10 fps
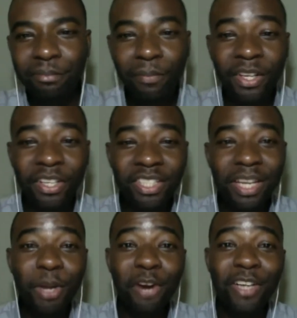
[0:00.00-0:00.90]
Because I'm
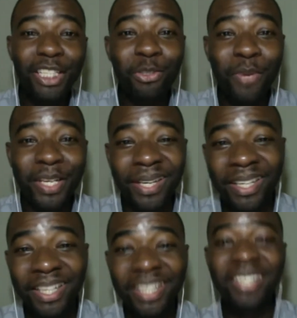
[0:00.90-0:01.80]
currently doing a
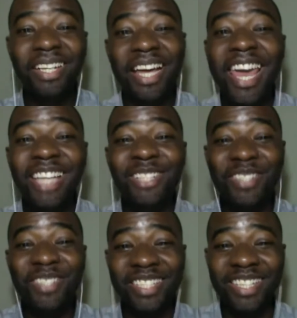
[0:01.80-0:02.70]
8 to
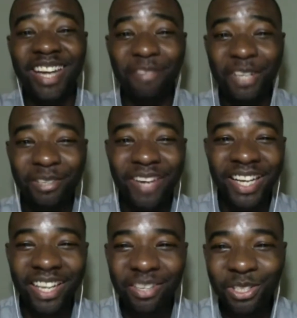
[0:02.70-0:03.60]
6 in Africa right
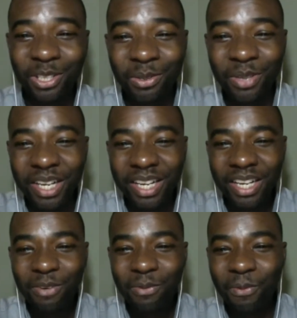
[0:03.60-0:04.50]
now, so
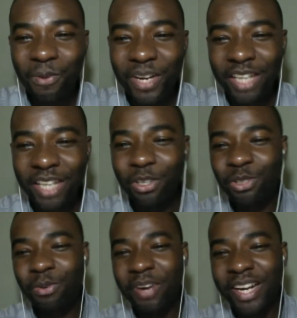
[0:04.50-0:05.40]
when I go
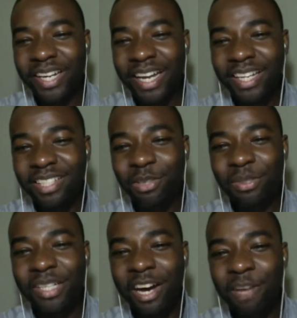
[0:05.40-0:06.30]
to work, I get so
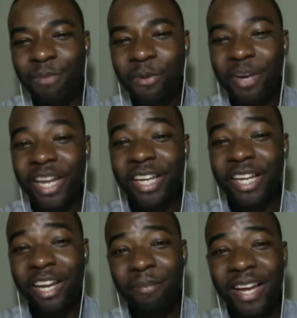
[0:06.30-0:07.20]
down, but when I
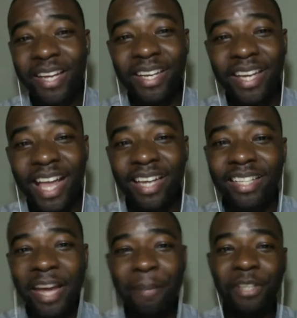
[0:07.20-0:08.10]
come back and I
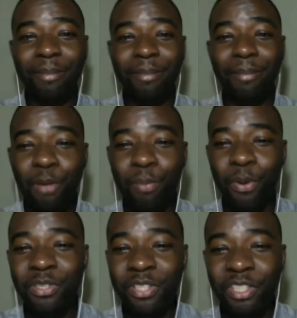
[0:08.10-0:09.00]
type out a blog
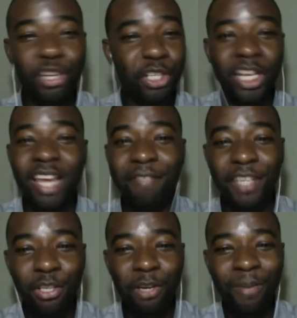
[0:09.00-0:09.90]
post or just share a
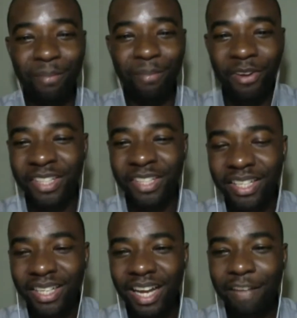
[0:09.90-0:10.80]
video on my blog,
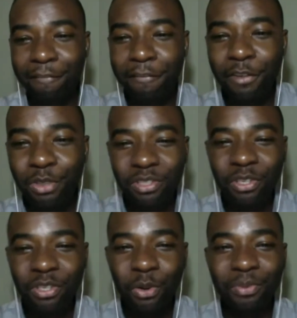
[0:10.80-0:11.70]
I feel
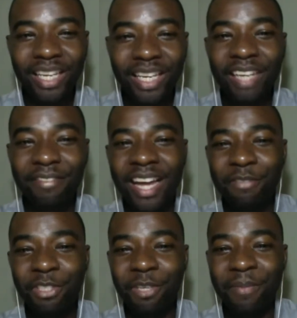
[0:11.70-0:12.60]
so relieved. I have
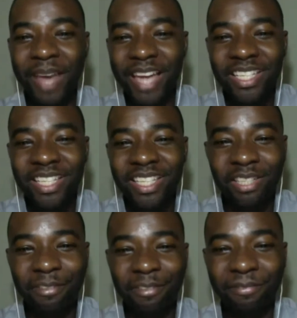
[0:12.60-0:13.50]
some energy
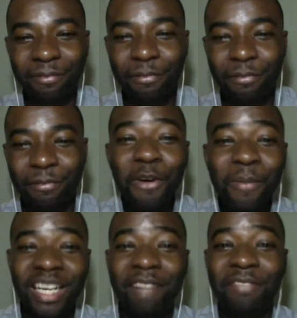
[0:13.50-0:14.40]
of
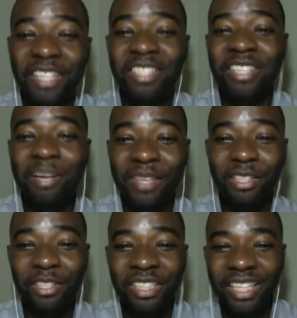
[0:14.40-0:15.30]
fulfillment. I've done something
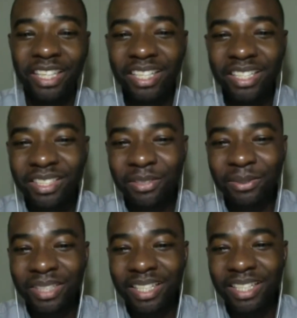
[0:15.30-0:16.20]
good.
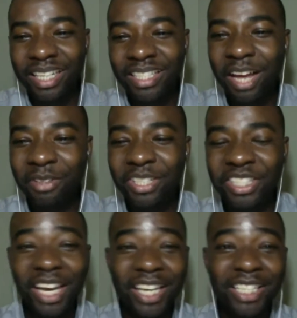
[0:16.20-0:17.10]
So that's how this
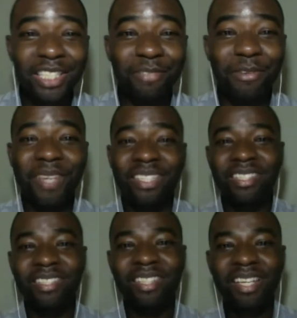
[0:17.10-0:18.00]
challenge is for me.
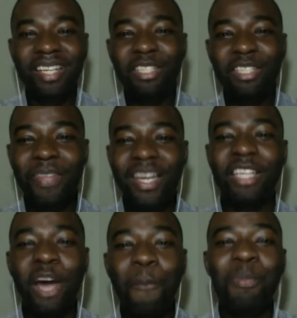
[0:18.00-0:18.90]
It's something that's
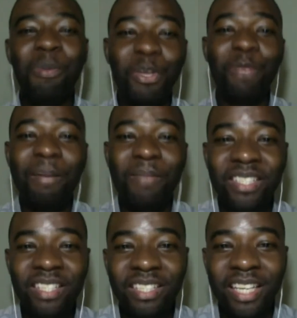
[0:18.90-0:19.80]
helping me build my
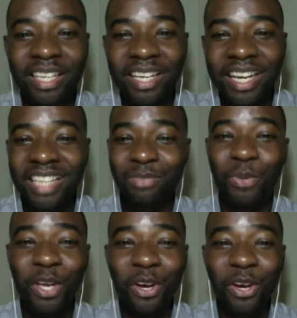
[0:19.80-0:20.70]
business, and as
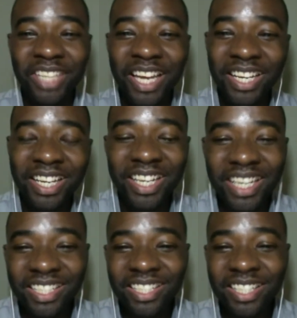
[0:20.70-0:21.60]
we all said,
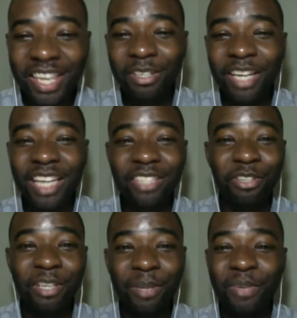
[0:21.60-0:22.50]
it's a skill that is going
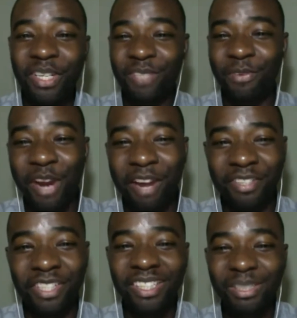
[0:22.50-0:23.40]
to be with us
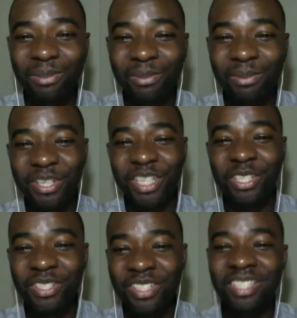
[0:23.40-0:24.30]
forever. We're going to
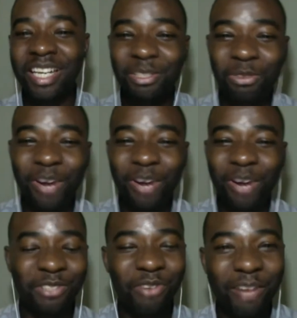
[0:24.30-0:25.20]
use this and try to
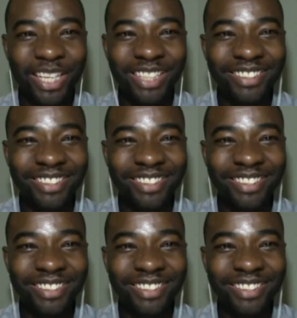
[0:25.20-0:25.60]
strive with it.